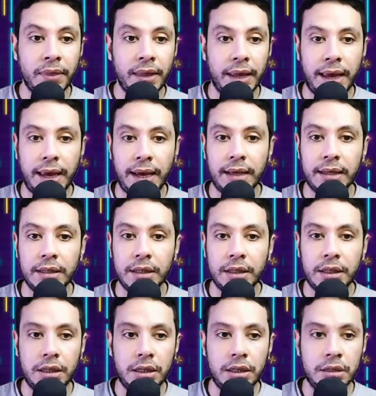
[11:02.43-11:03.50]
And
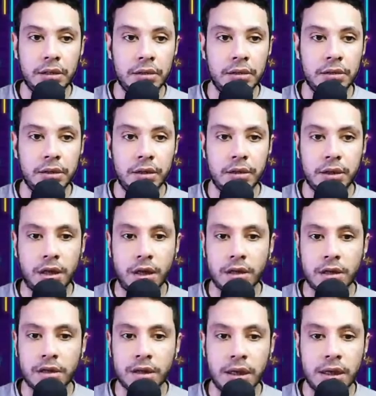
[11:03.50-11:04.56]
here, this
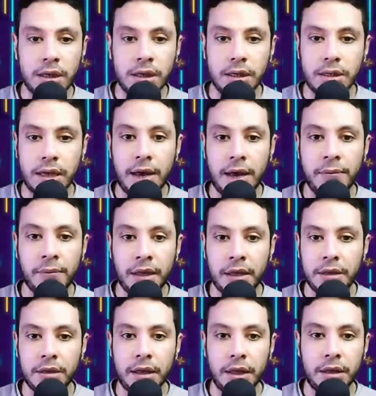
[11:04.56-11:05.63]
is the
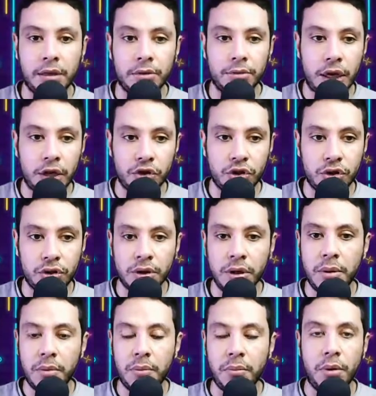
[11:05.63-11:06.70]
declaration
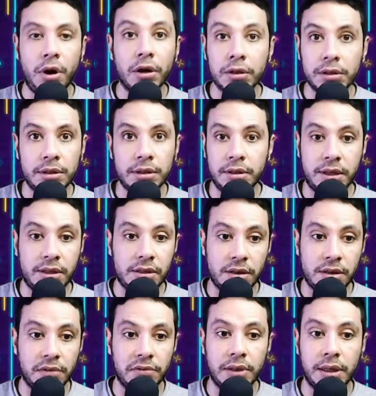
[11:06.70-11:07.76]
part, the
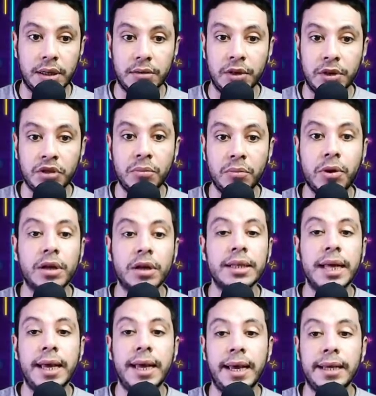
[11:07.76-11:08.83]
self-declaration part.
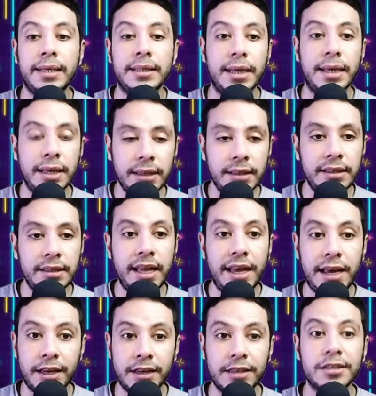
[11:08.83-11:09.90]
And in the
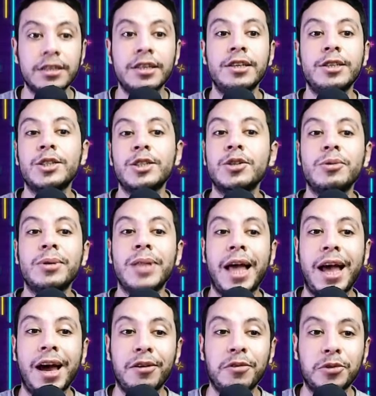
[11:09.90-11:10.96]
end, you will
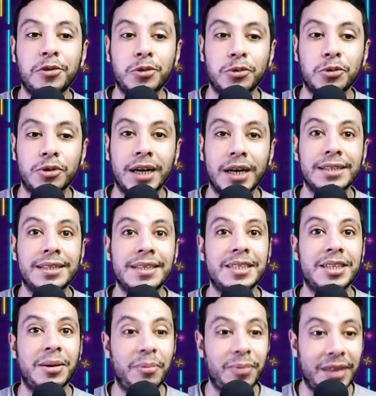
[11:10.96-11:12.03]
have to write
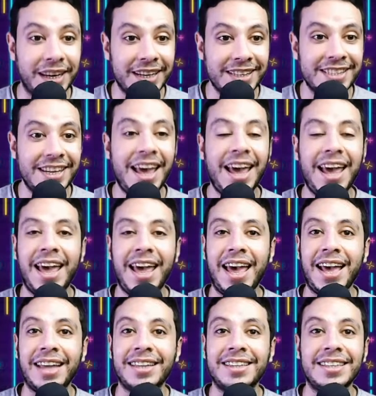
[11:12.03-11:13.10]
the place
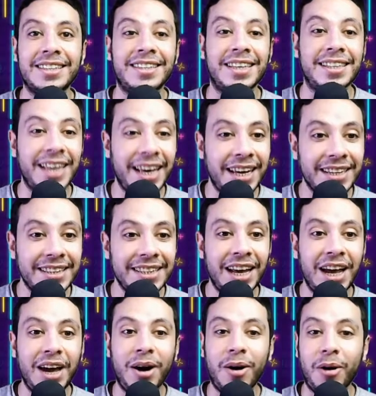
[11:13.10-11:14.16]
and the date
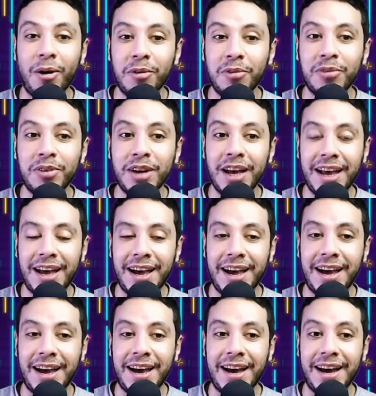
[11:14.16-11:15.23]
of
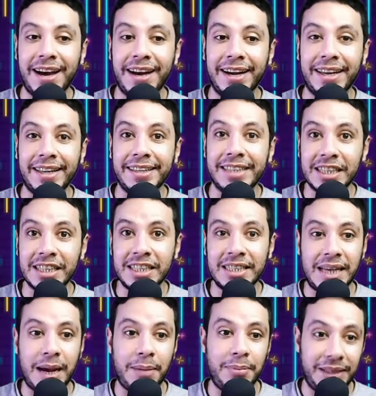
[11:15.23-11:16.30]
this
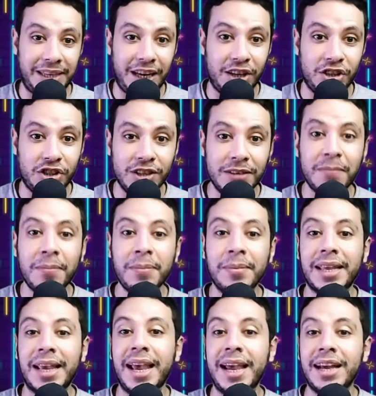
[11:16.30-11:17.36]
application,
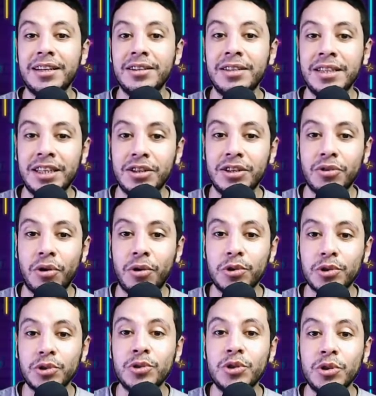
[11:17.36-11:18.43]
and here
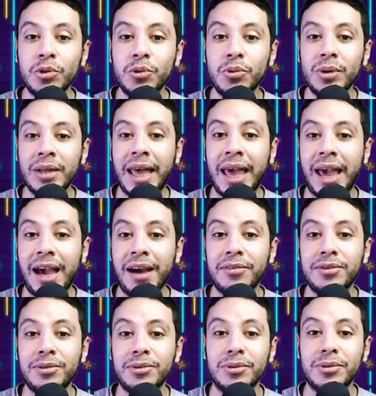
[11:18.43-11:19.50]
also you will have
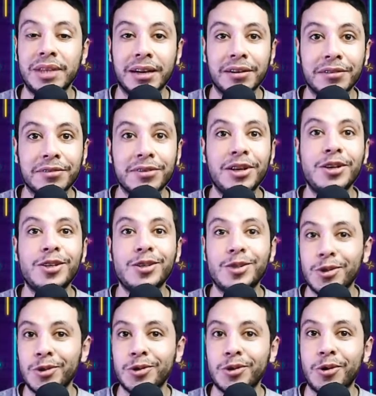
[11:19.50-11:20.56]
to give
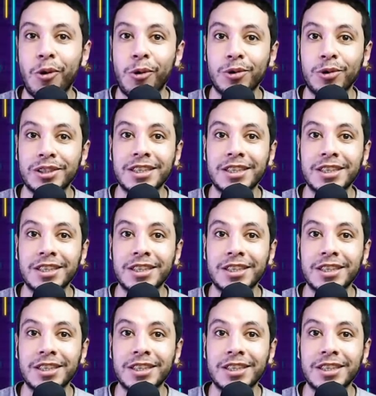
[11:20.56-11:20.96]
your own